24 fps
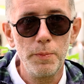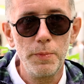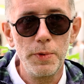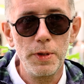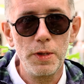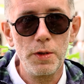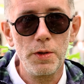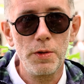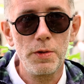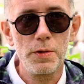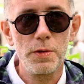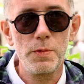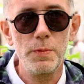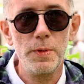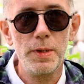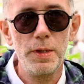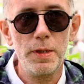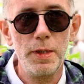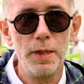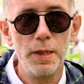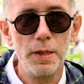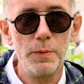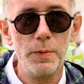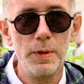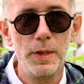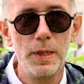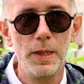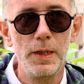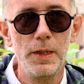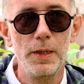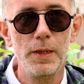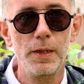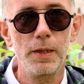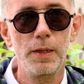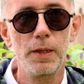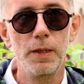because we think we
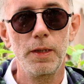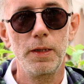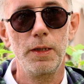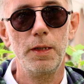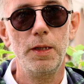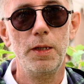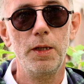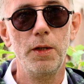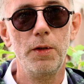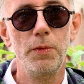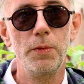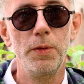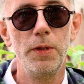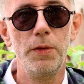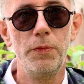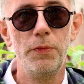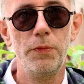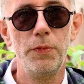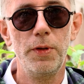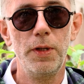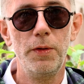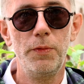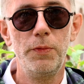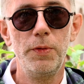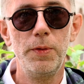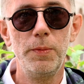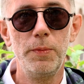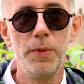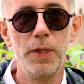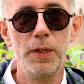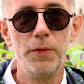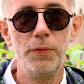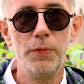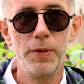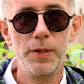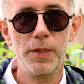can, you know,
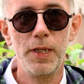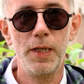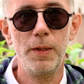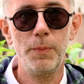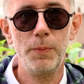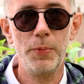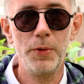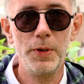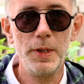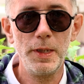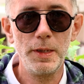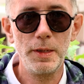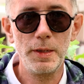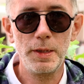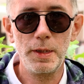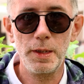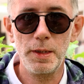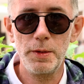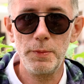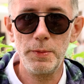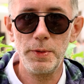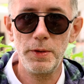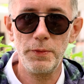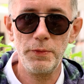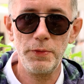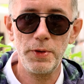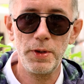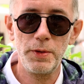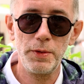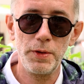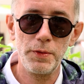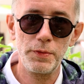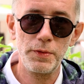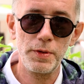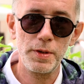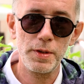if we say political, we
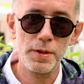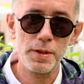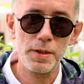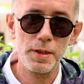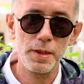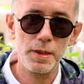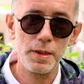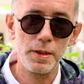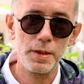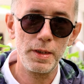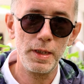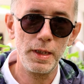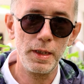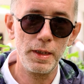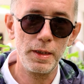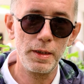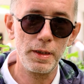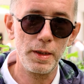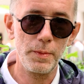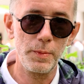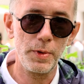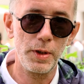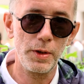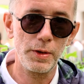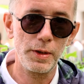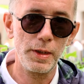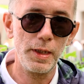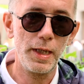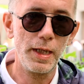very often think about